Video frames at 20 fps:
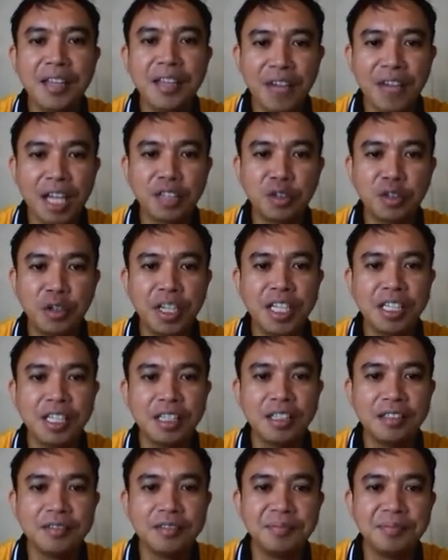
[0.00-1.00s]
factoring
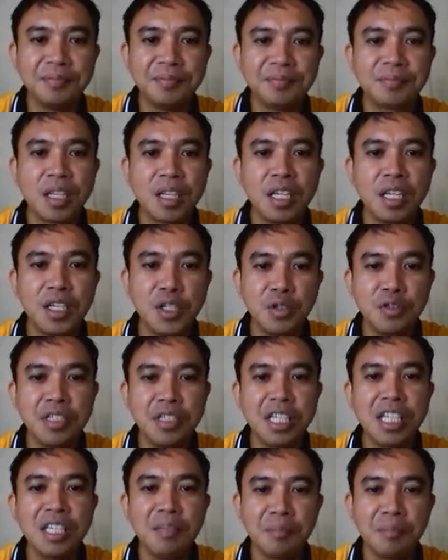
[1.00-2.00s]

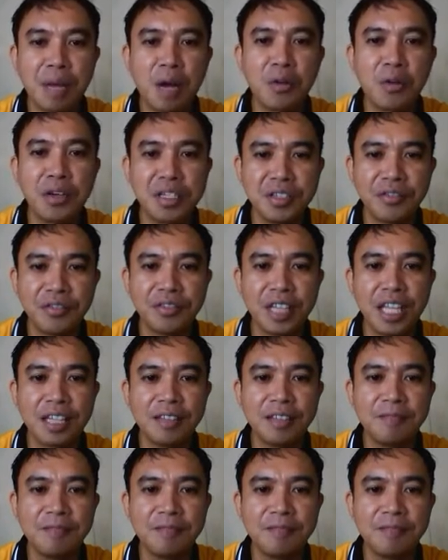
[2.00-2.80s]
using powers of 10.